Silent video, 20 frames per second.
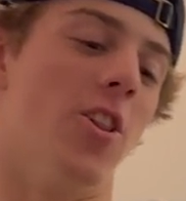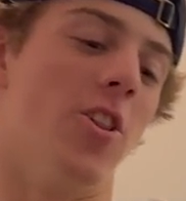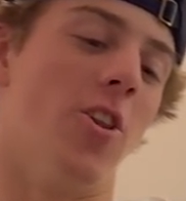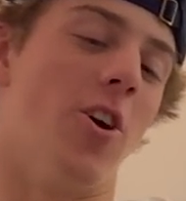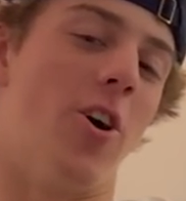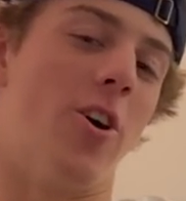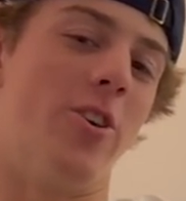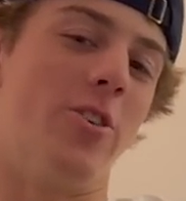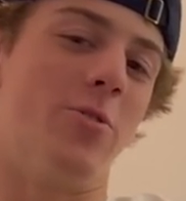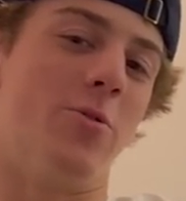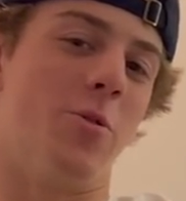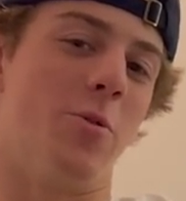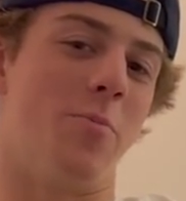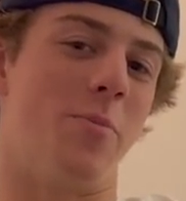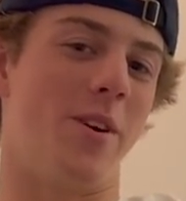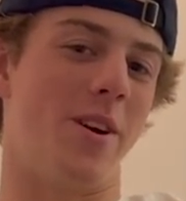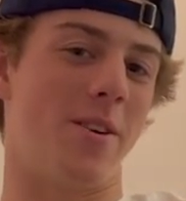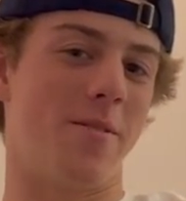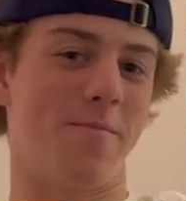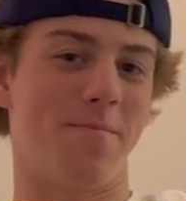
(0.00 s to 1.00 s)
Large root
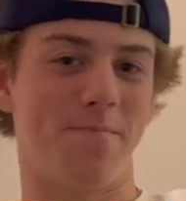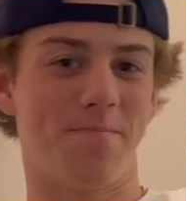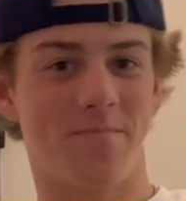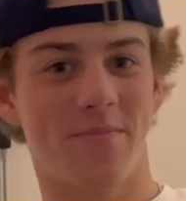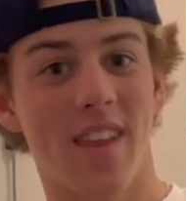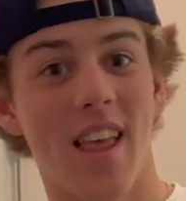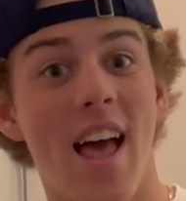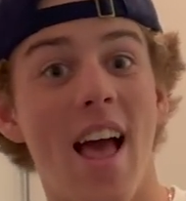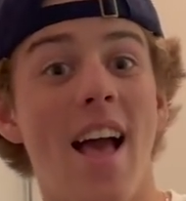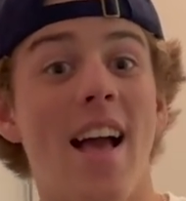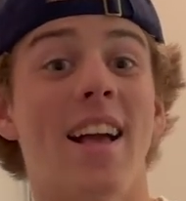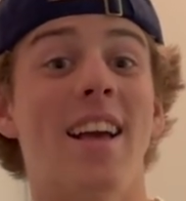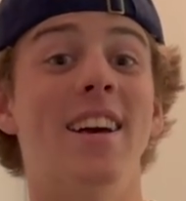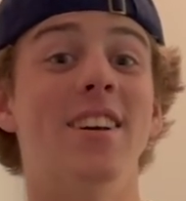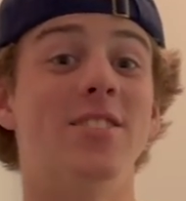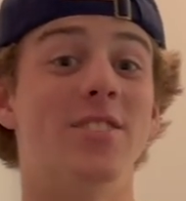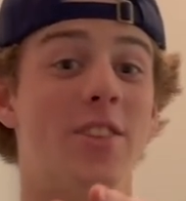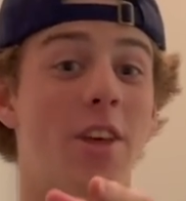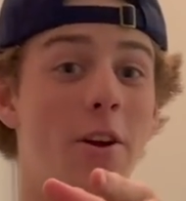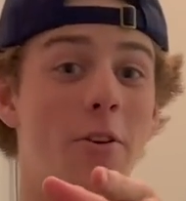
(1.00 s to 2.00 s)
beer,
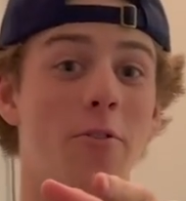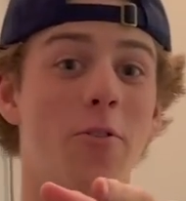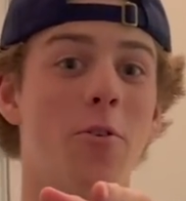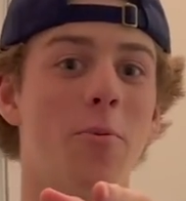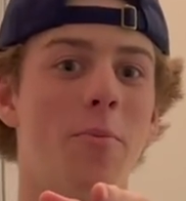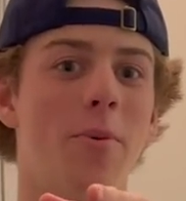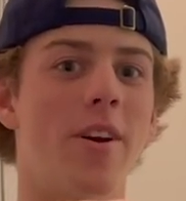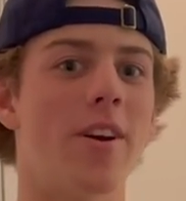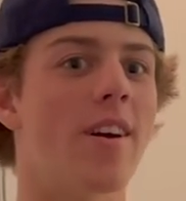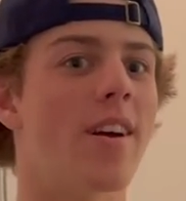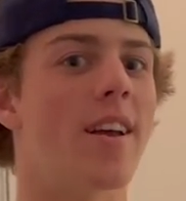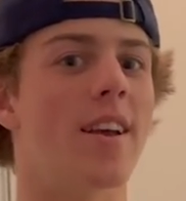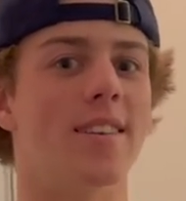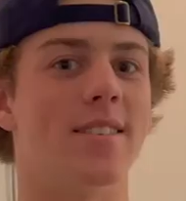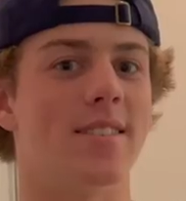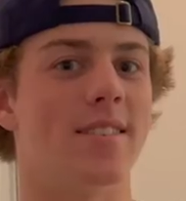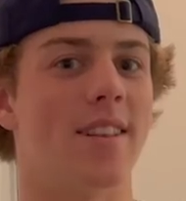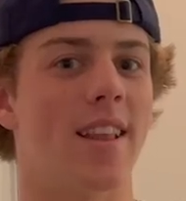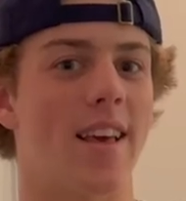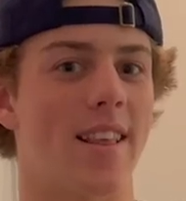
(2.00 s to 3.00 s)
because their root beer
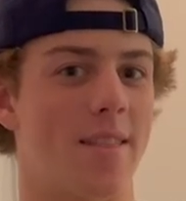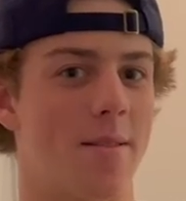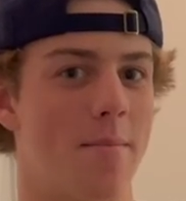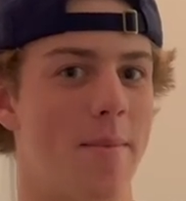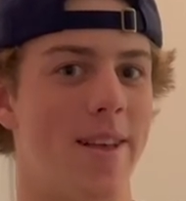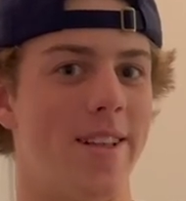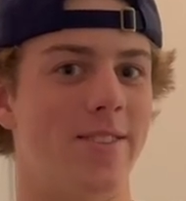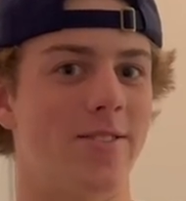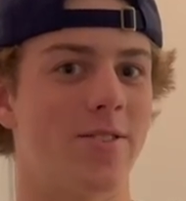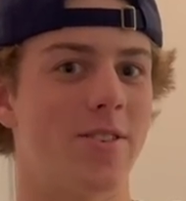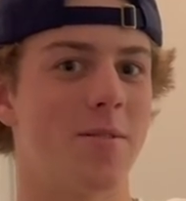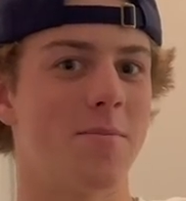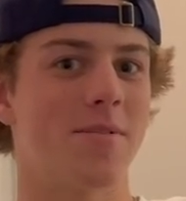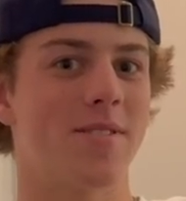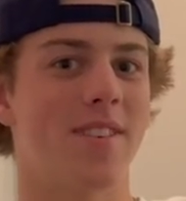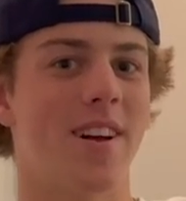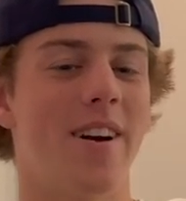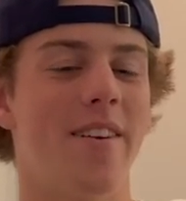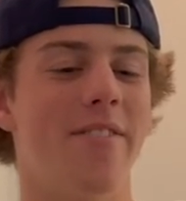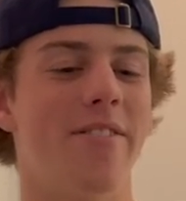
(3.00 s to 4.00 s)
isn't like the mainstream
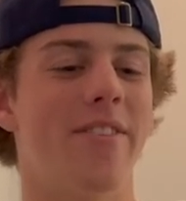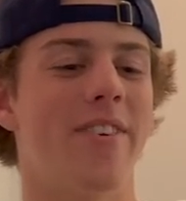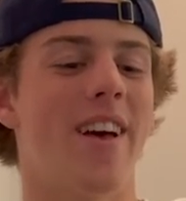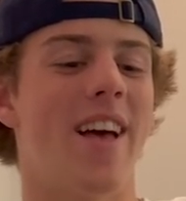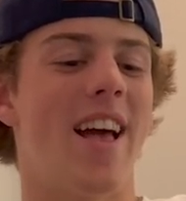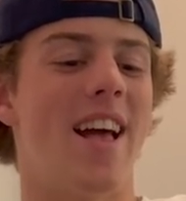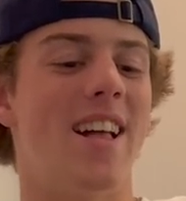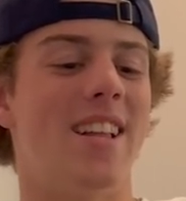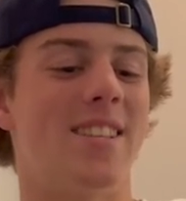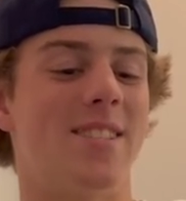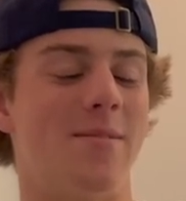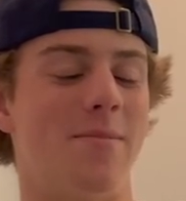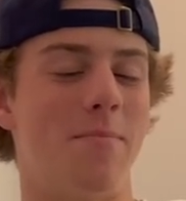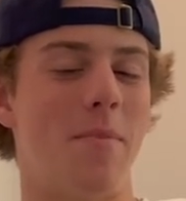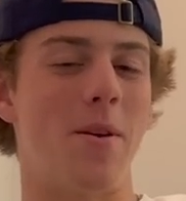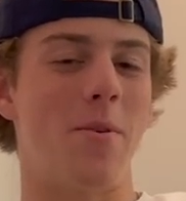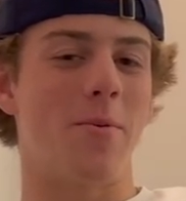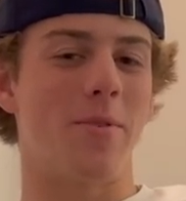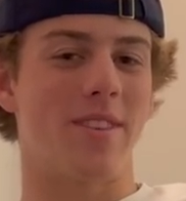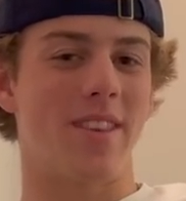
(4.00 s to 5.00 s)
stuff. It's
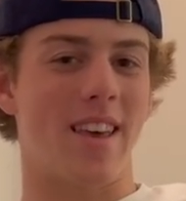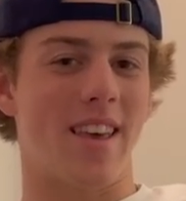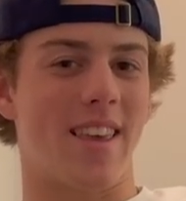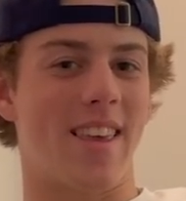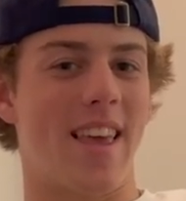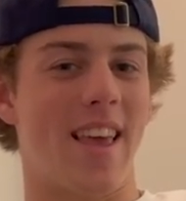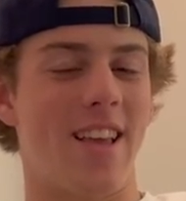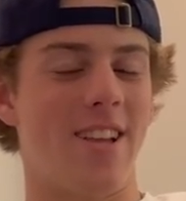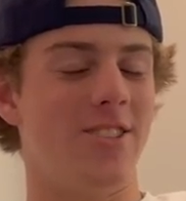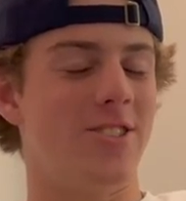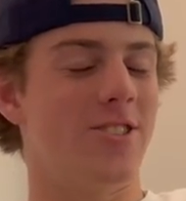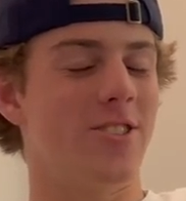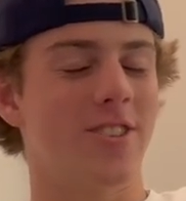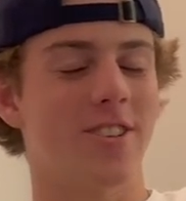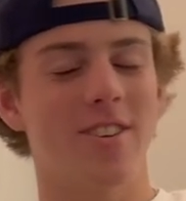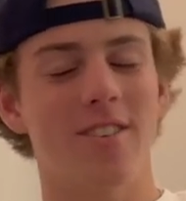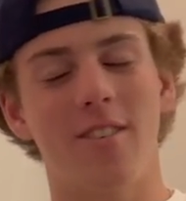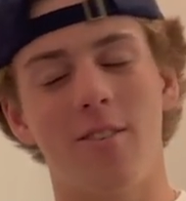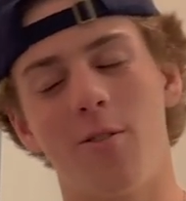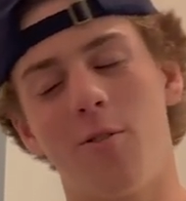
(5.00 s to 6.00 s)
made with like cane
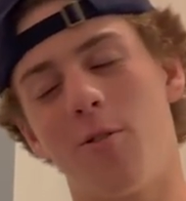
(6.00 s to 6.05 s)
sugar.